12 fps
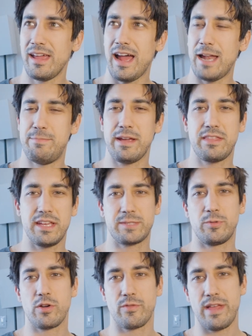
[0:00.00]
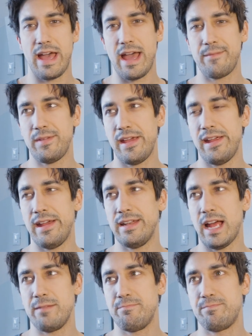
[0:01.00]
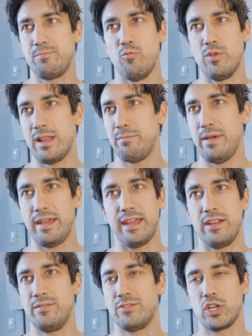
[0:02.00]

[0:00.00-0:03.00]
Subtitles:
I'd pick this one over that, and I wouldn't pick it